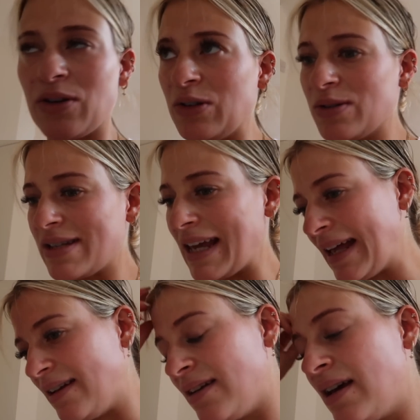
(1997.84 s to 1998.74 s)
on your
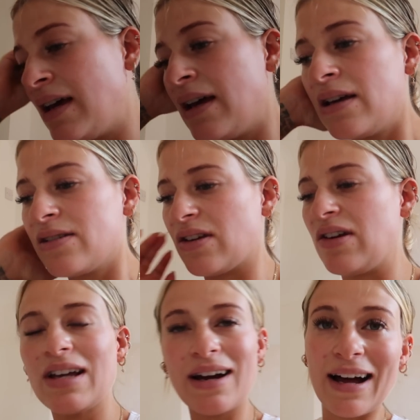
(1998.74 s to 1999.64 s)
skin, so
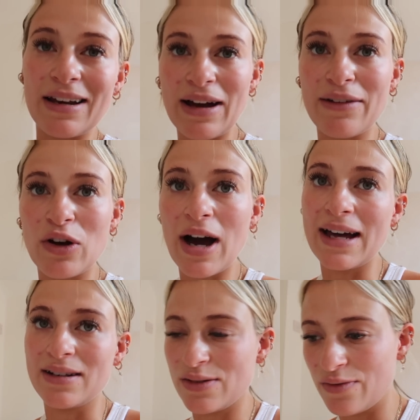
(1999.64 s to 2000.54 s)
you can kind of have your
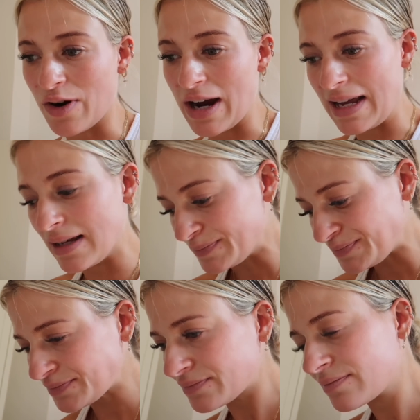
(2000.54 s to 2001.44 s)
hands free
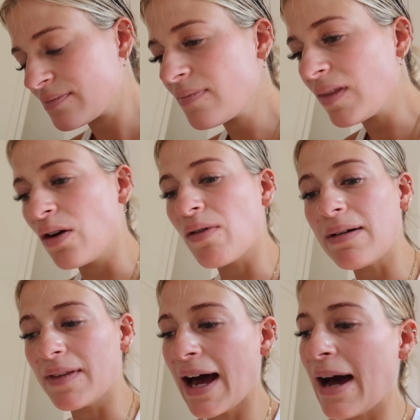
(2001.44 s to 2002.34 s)

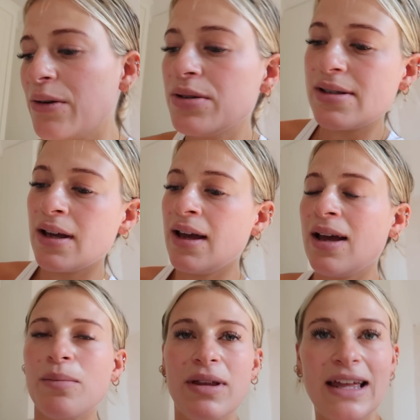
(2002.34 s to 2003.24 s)
around the house
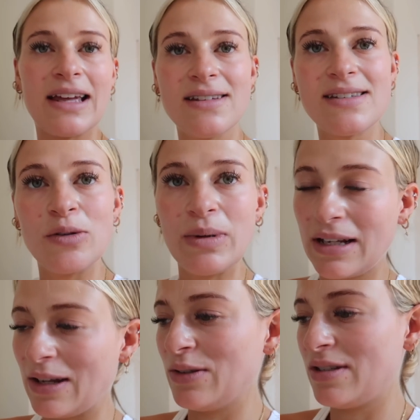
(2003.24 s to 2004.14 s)
but they can still be
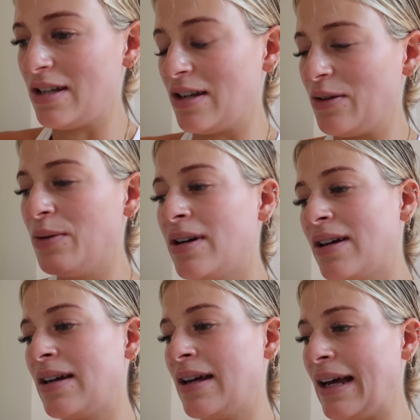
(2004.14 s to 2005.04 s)
close to you,
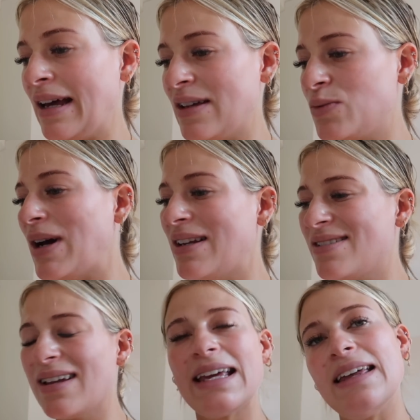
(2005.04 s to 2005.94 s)
as well
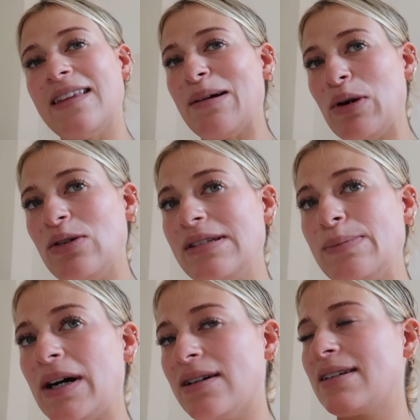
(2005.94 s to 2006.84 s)
as like in their Moses
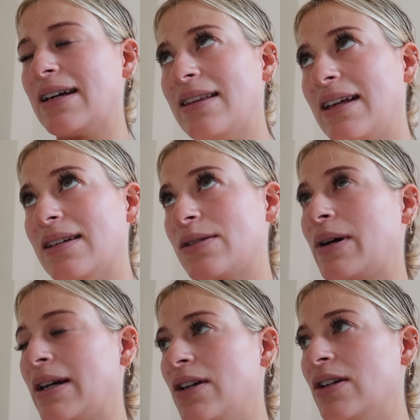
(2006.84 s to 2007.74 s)
basket. I think it's
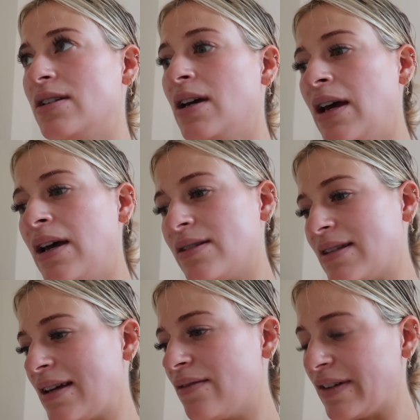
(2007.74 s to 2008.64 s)
quite good, so
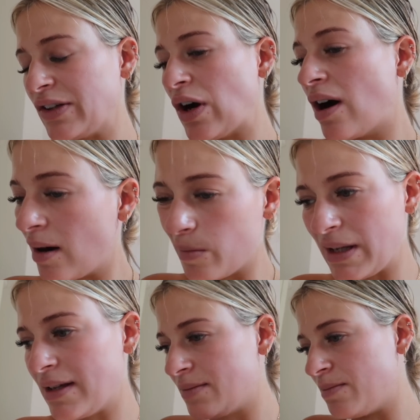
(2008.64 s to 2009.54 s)
they can feel your
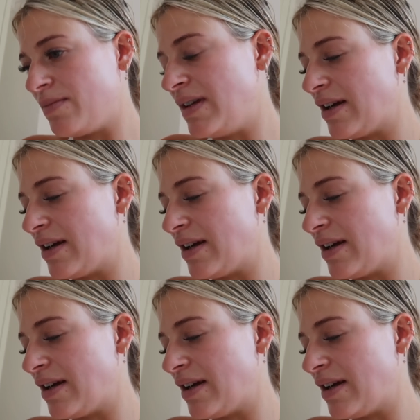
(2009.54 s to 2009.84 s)
heartbeat and, you